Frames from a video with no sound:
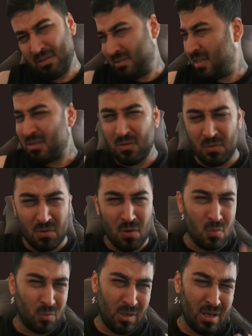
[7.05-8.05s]
then you go
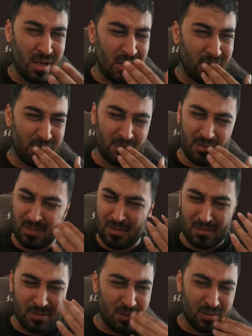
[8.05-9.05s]
live. That's
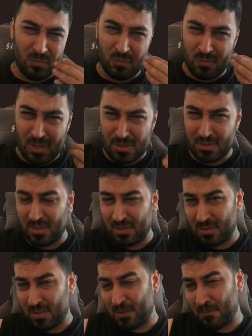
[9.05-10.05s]
just wasting
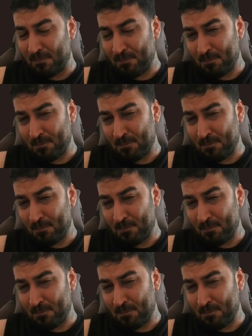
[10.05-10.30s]
time.